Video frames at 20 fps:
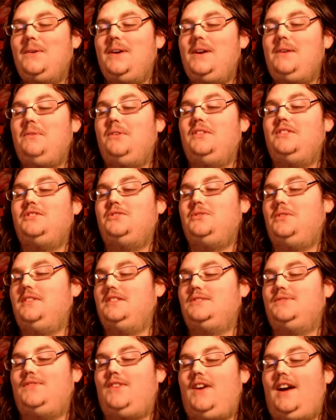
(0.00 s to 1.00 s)
We will enjoy
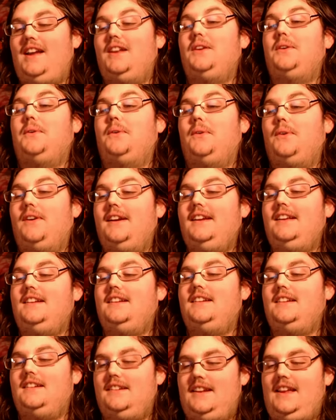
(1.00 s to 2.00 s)
this fight right
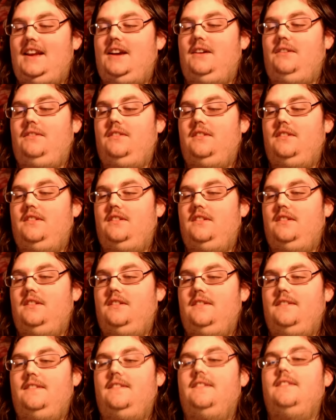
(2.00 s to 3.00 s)
now.
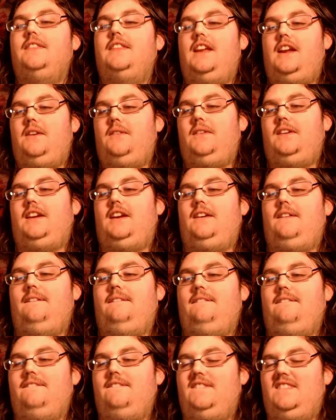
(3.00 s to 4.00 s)
There we go.
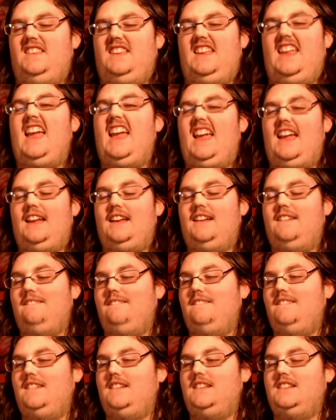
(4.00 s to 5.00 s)
Yeah.
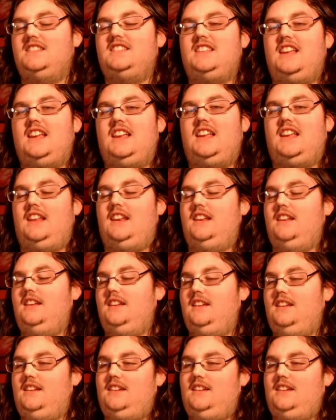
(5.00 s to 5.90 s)
Sinking.